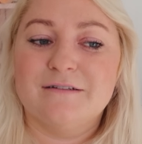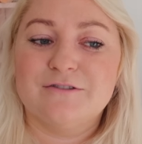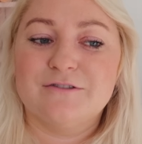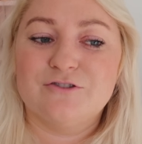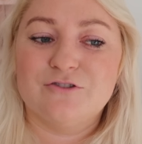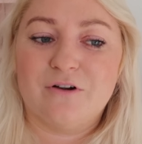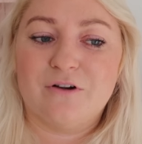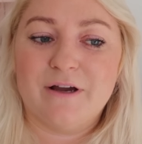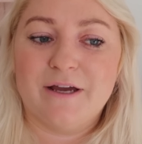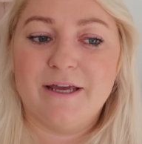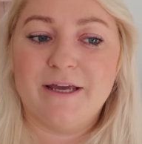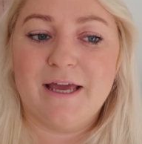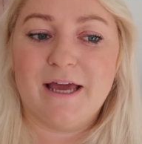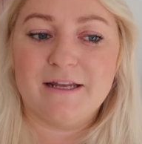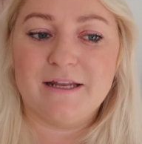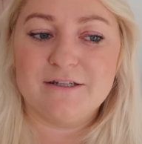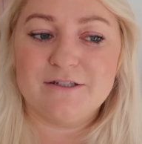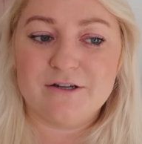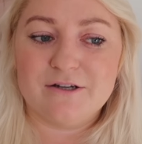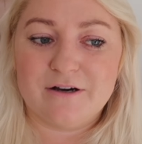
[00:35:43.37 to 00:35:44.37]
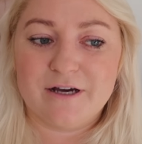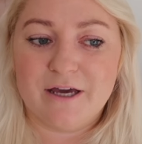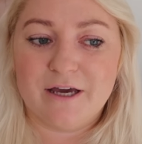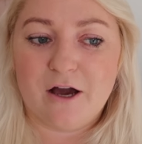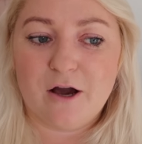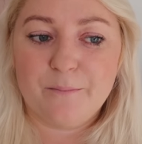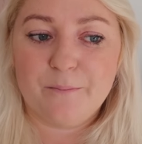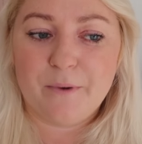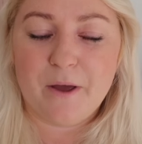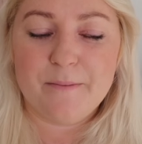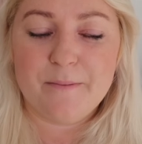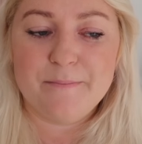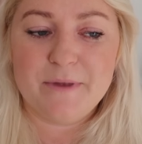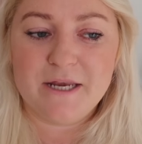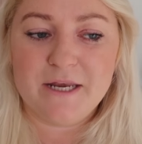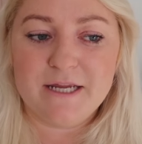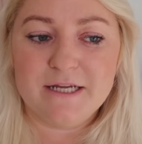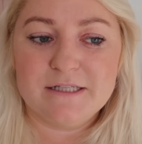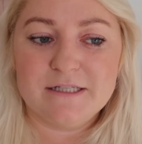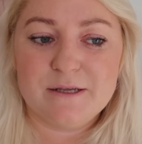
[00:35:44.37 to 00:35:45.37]
try and dye up a
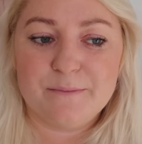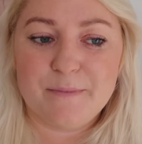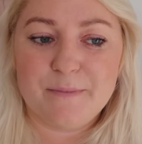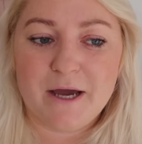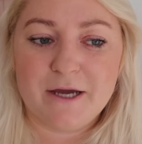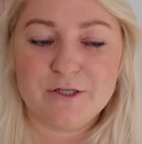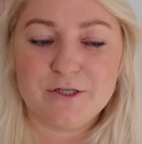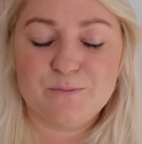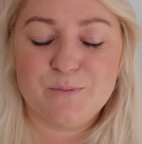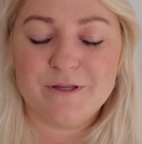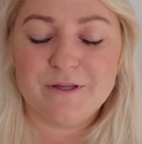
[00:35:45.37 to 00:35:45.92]
mini to match,